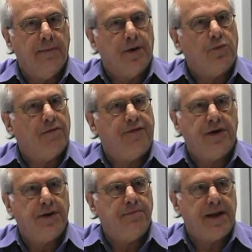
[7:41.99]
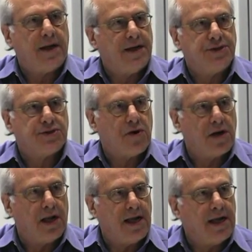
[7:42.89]
but we're fundamentally
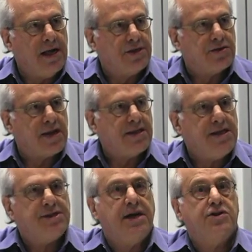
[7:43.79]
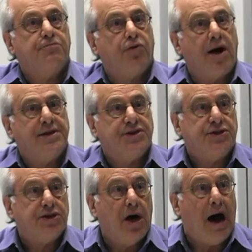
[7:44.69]
struggling so that these
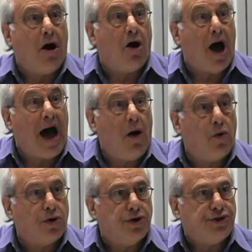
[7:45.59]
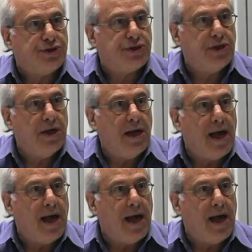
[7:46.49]
enterprises are ours,